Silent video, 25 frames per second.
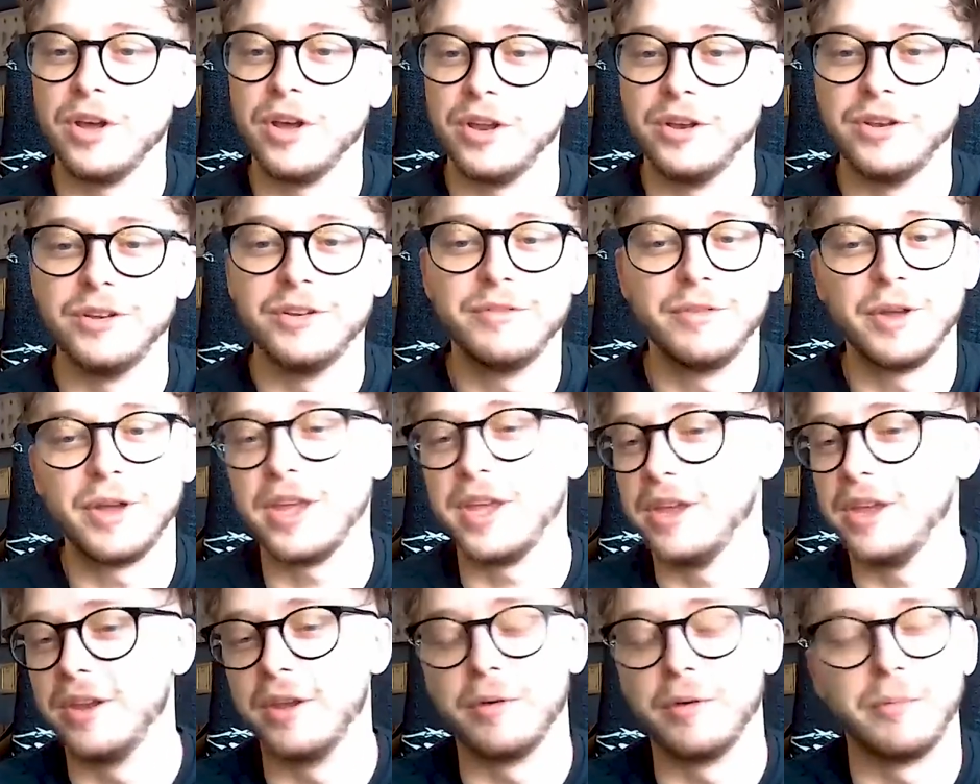And,
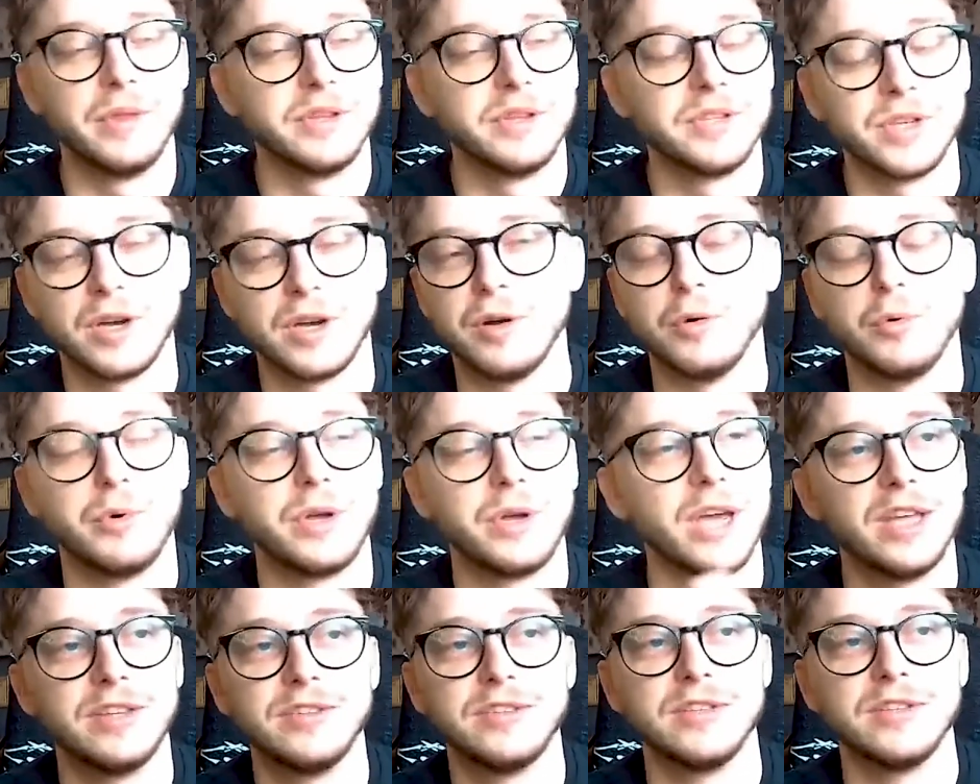you know, there's a whole
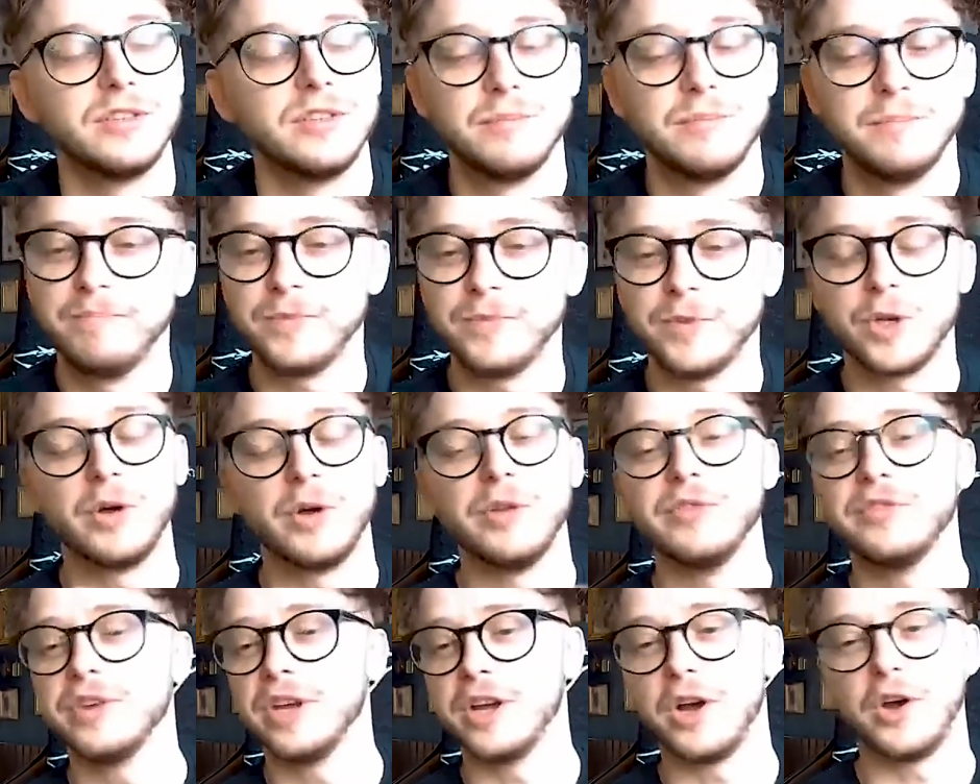gated
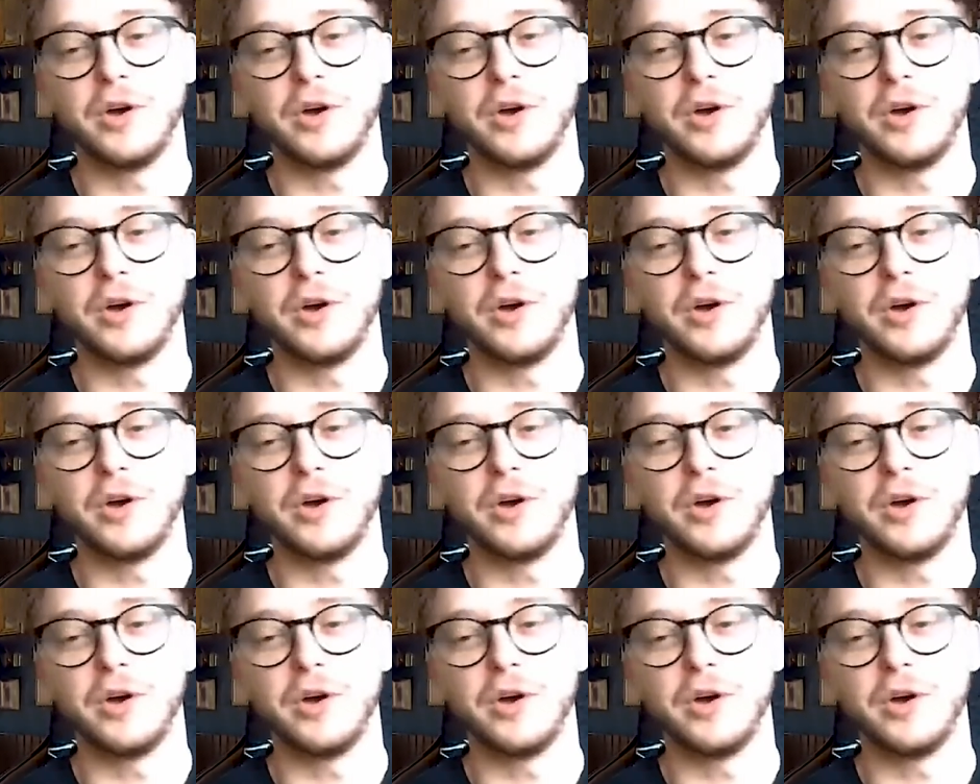content